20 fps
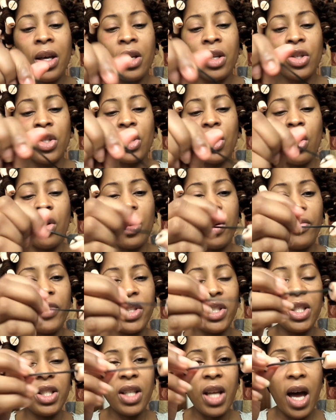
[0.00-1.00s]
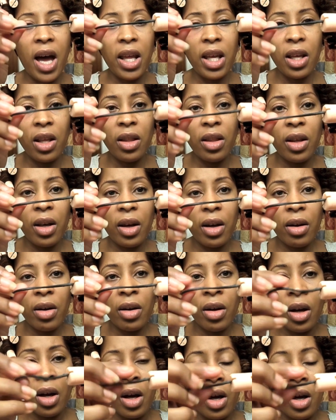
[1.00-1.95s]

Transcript: So if it's not in there,